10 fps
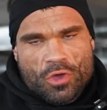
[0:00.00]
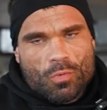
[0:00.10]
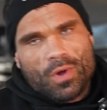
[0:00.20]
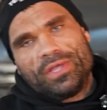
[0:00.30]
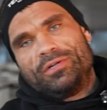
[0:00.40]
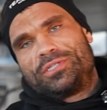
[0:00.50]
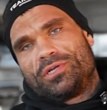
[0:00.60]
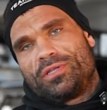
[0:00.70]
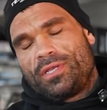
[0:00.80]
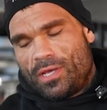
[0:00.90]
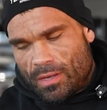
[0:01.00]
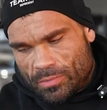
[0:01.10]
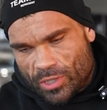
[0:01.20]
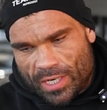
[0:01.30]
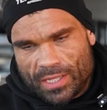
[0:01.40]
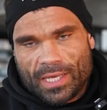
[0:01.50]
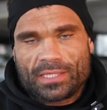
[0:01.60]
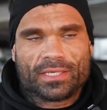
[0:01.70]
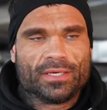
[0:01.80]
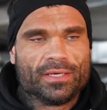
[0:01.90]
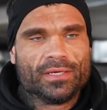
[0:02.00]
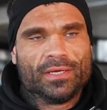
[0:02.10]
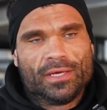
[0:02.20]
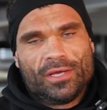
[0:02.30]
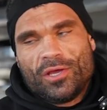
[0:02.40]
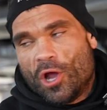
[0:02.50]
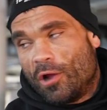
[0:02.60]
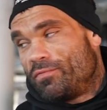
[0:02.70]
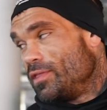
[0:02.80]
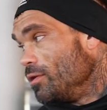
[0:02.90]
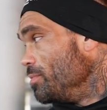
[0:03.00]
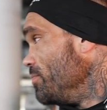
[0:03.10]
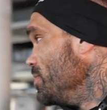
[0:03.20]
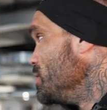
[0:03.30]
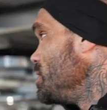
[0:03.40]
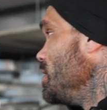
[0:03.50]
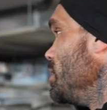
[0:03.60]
While they're installing, I'm training legs. Hopefully they'll be finished